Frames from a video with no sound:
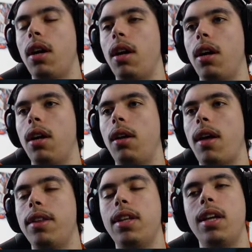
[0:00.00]

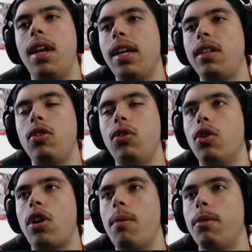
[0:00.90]
And then late New
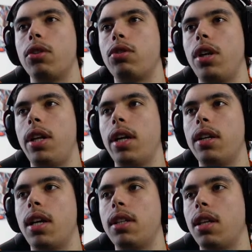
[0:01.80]
York, I'm not trading
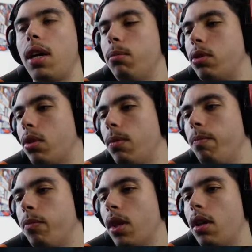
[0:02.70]
at that time. So,
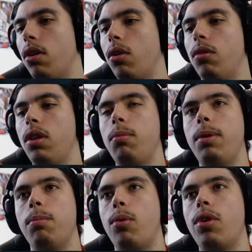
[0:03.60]
you know, a little
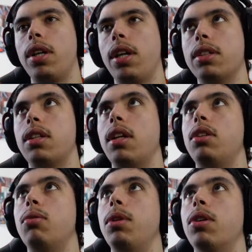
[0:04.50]
bit boring
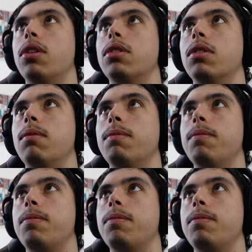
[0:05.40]
yesterday, to be honest.